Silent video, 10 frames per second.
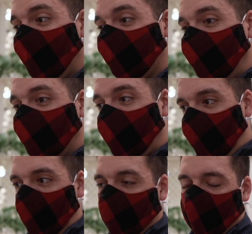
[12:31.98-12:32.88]
So we're just kind of
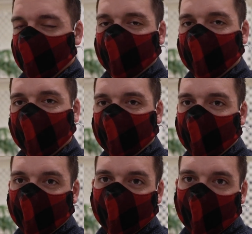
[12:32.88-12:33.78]
hanging out on the
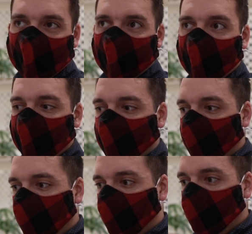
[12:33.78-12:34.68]
side of the lobby waiting
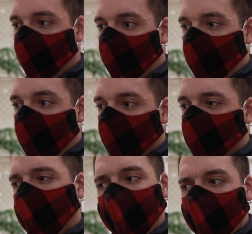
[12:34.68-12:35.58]
for, should
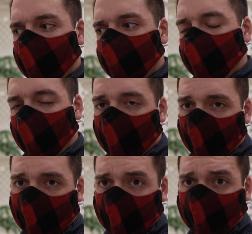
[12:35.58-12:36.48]
be about another 20, 30
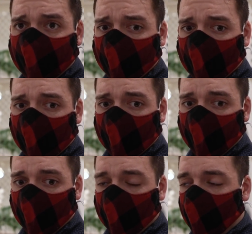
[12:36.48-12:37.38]
minutes before we get
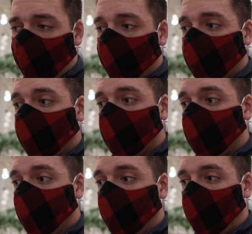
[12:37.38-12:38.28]
a, a call
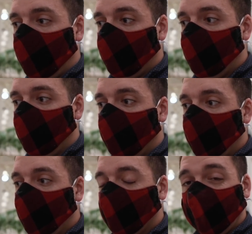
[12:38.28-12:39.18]
to
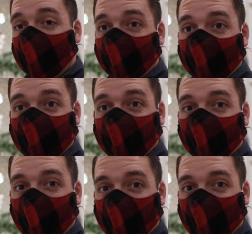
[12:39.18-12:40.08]
uh, join on, join,
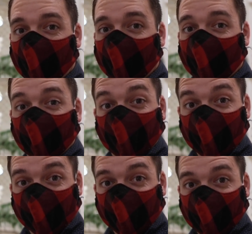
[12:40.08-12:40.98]
walk on over to
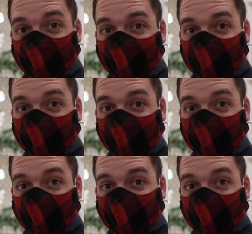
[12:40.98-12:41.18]
Narcoossee's.